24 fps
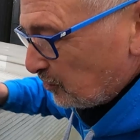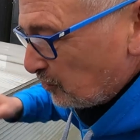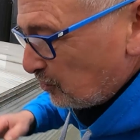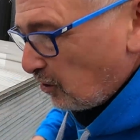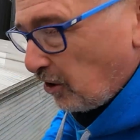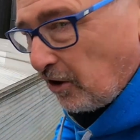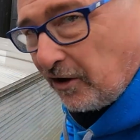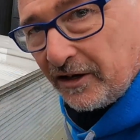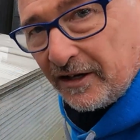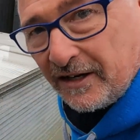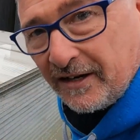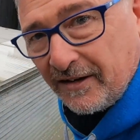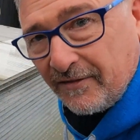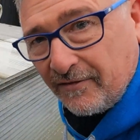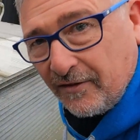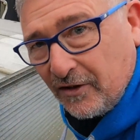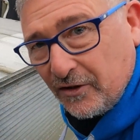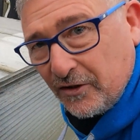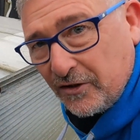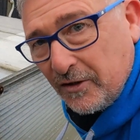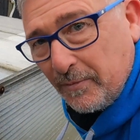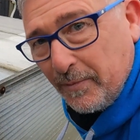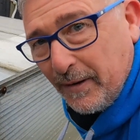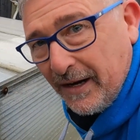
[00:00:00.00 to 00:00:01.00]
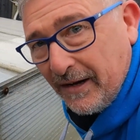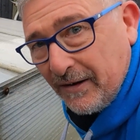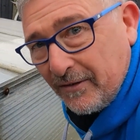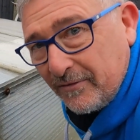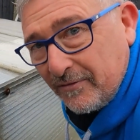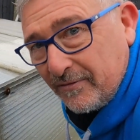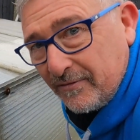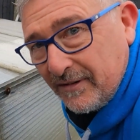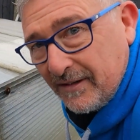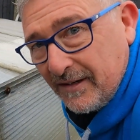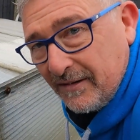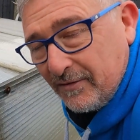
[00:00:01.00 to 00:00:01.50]
just gone, and I've lost
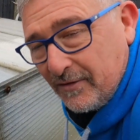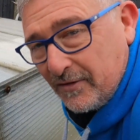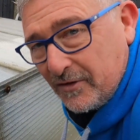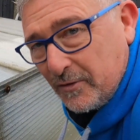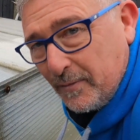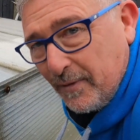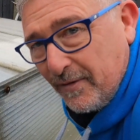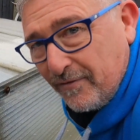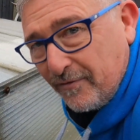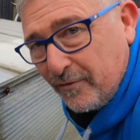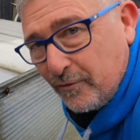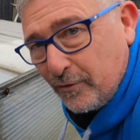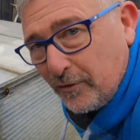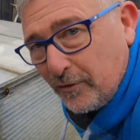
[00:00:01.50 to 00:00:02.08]
about 4